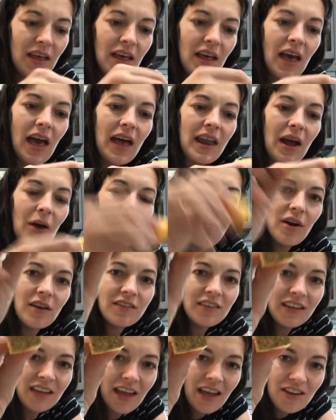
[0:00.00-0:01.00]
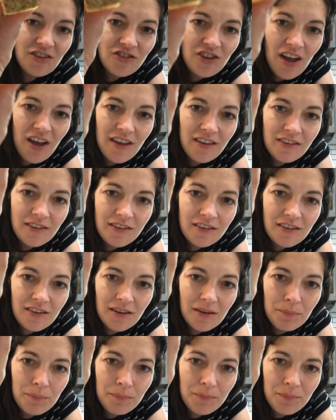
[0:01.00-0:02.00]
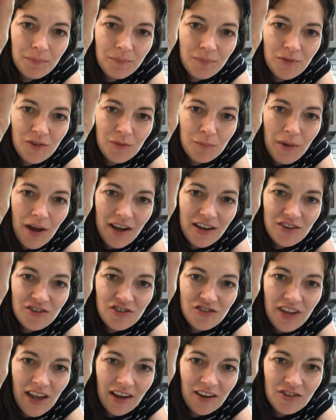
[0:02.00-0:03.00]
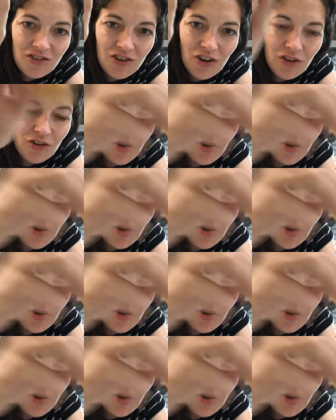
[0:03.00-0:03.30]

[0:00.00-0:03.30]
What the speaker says: and I want to get just sponge texture.